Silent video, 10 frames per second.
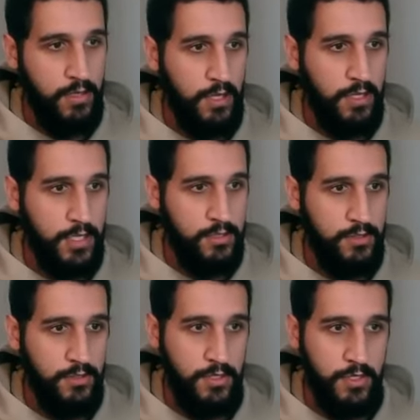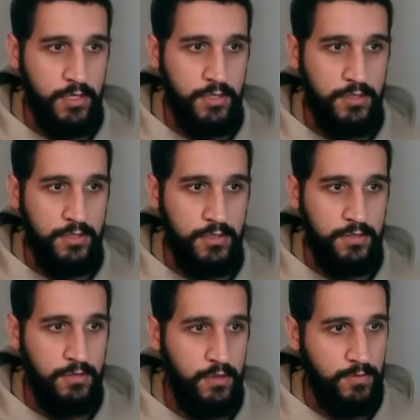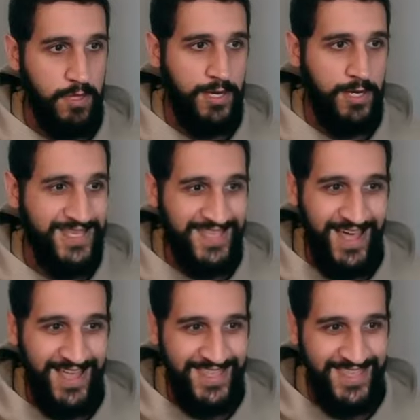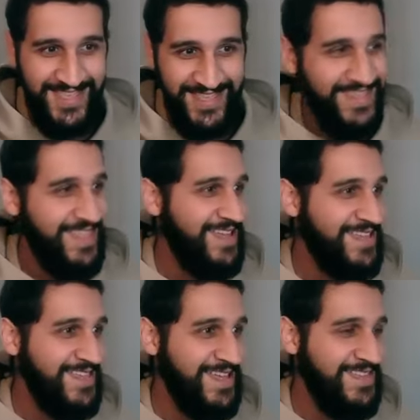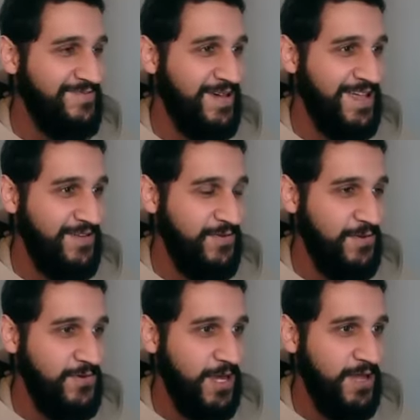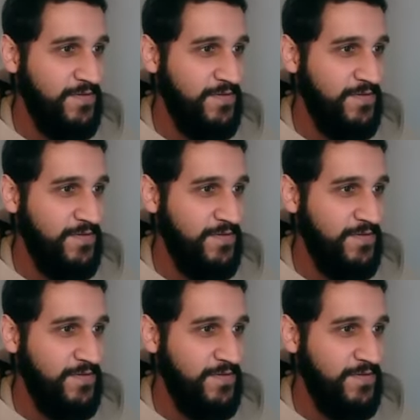a link to the, oh, that is not that is a link to my Google Drive.